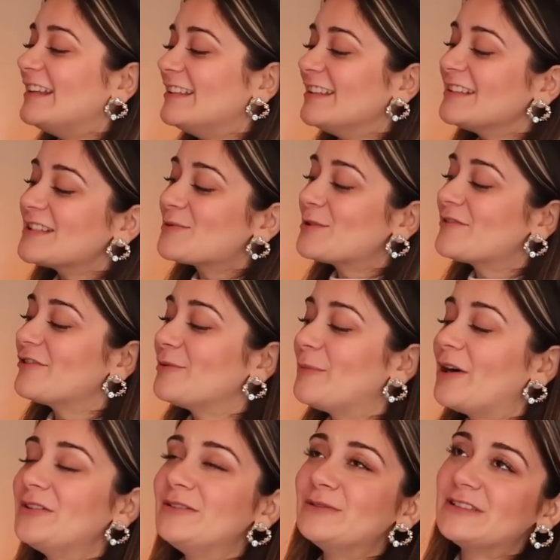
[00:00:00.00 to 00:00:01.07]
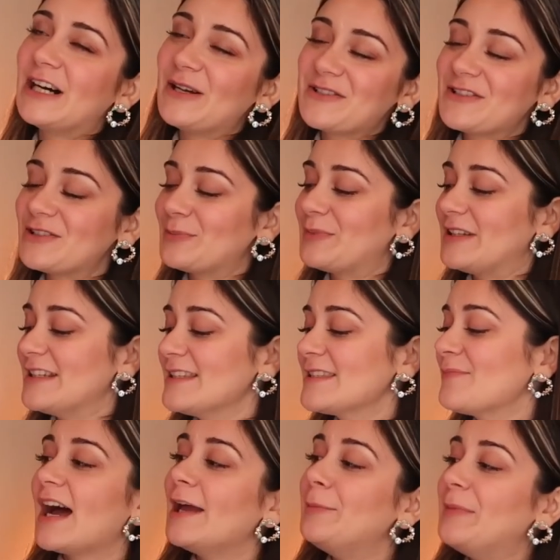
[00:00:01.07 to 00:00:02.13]
I think this was for about 2000 rupees.
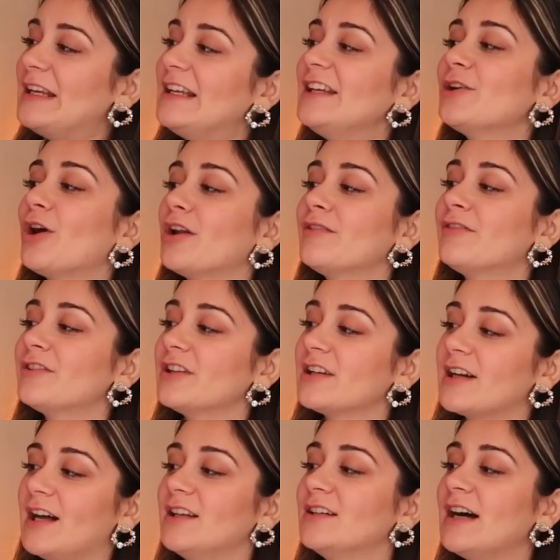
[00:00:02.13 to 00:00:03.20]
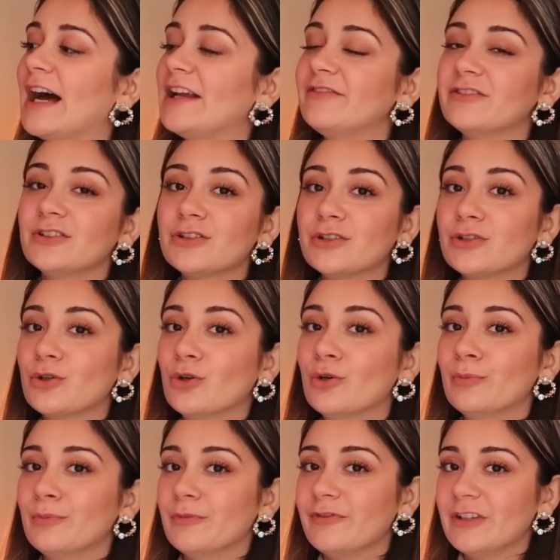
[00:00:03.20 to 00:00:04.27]
I mainly got it for the color and for the
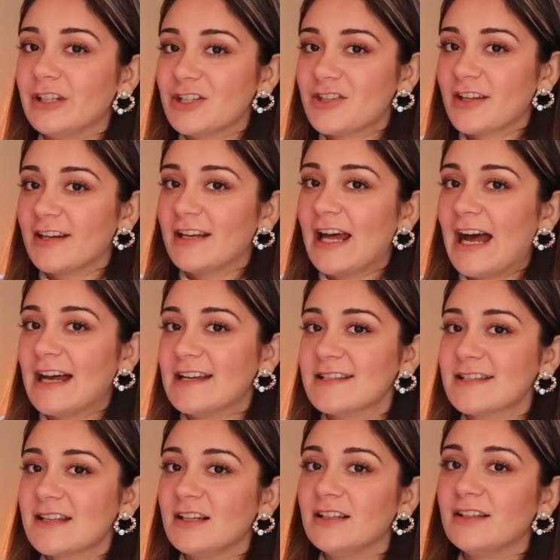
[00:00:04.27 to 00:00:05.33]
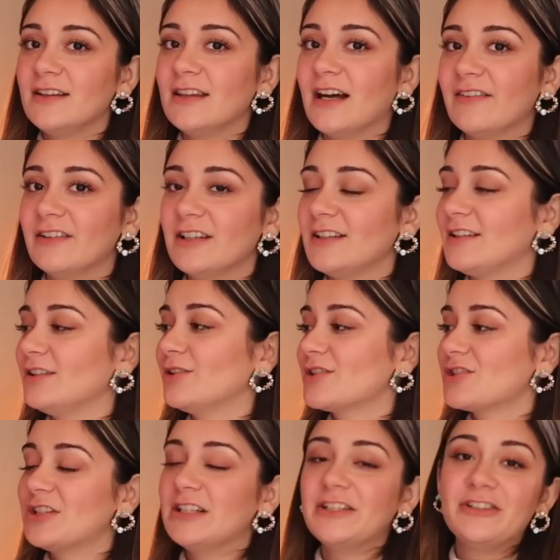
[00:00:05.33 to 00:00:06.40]
chrome finish that it has. Love it.
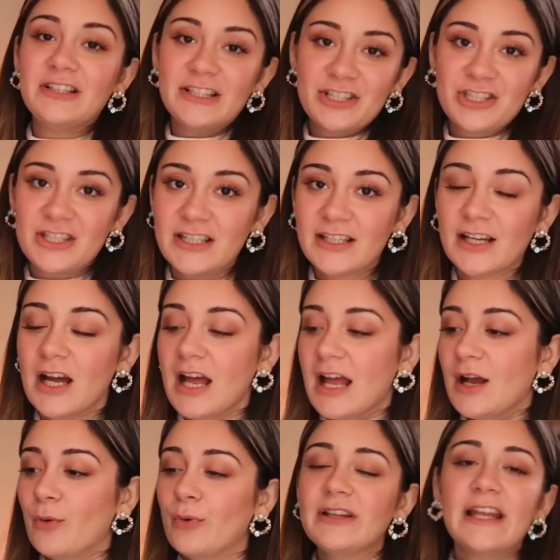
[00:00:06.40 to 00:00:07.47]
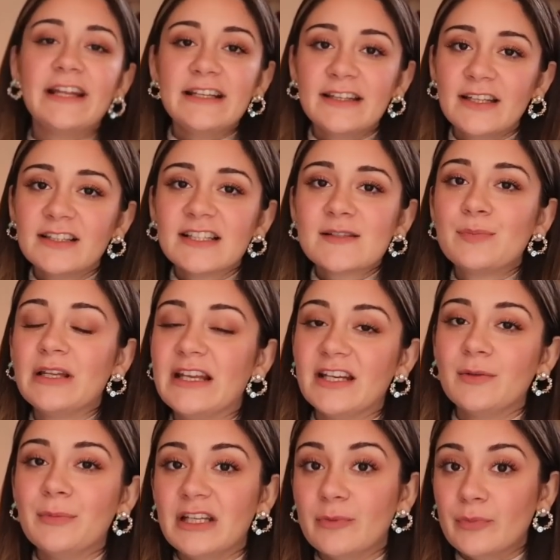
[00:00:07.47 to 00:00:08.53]
Looks really, really chic with anything that's plain
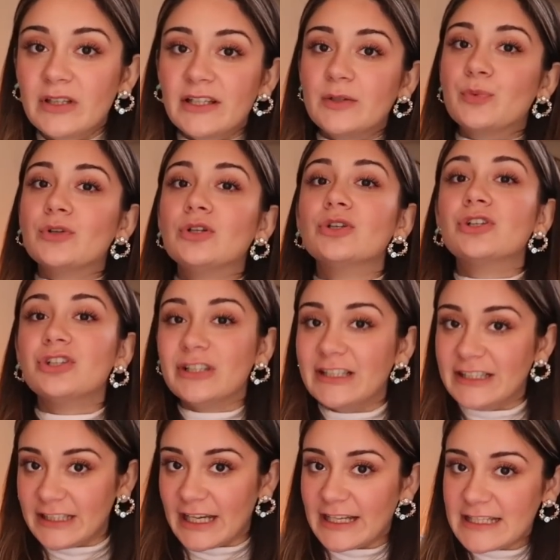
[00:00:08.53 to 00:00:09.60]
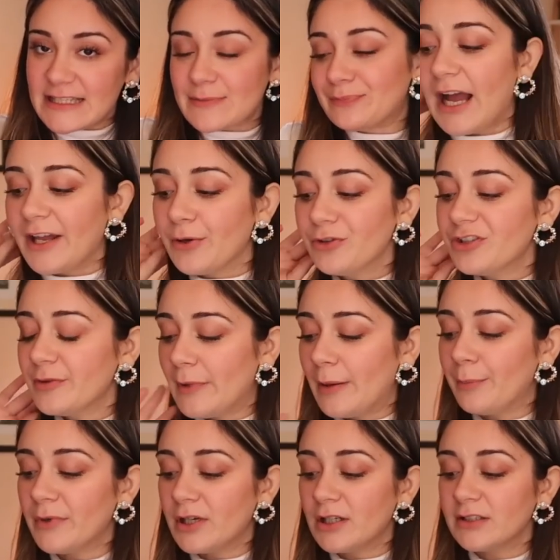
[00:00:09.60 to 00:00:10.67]
and minimal, it would look really nice. I don't
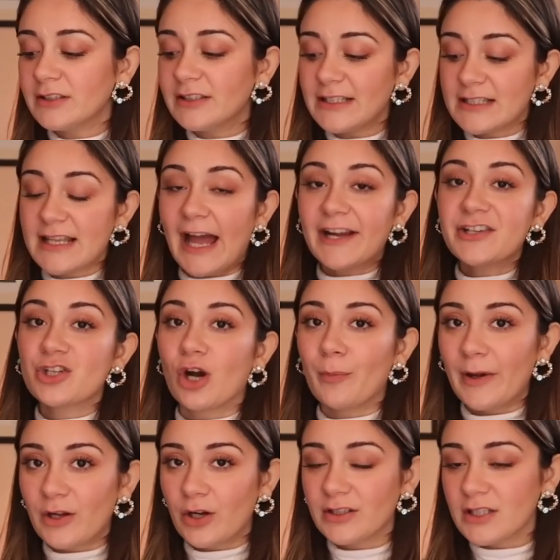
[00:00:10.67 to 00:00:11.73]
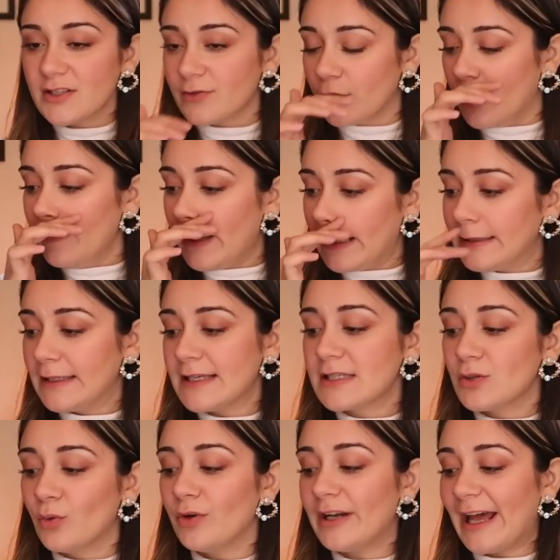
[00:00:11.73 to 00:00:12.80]
remember the exact shop I got this from and there's
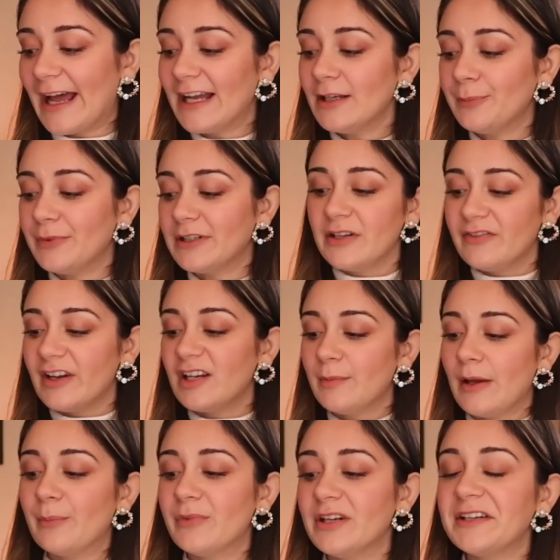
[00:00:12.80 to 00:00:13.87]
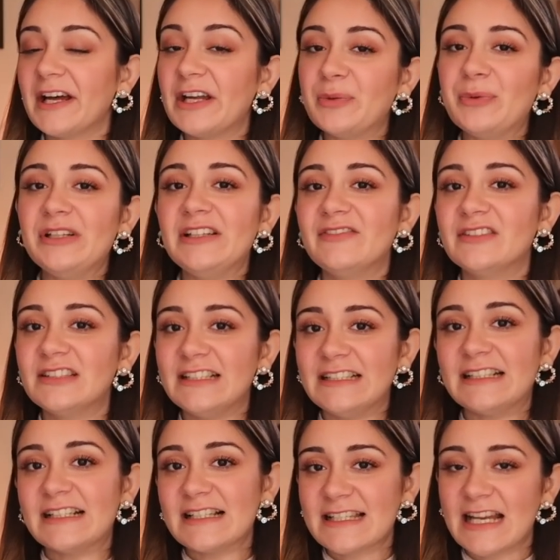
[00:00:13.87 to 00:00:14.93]
no tag, but if I remember it, I will leave the
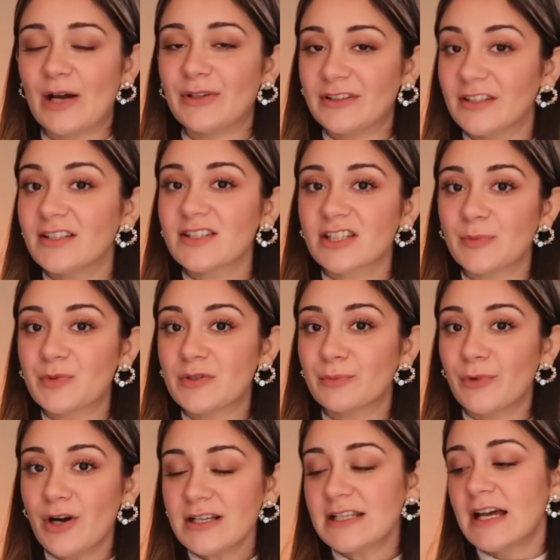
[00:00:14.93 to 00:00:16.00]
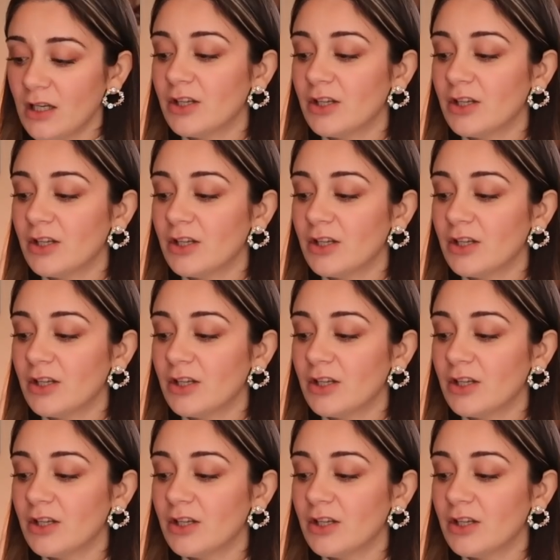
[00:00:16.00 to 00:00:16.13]
details down in the description box.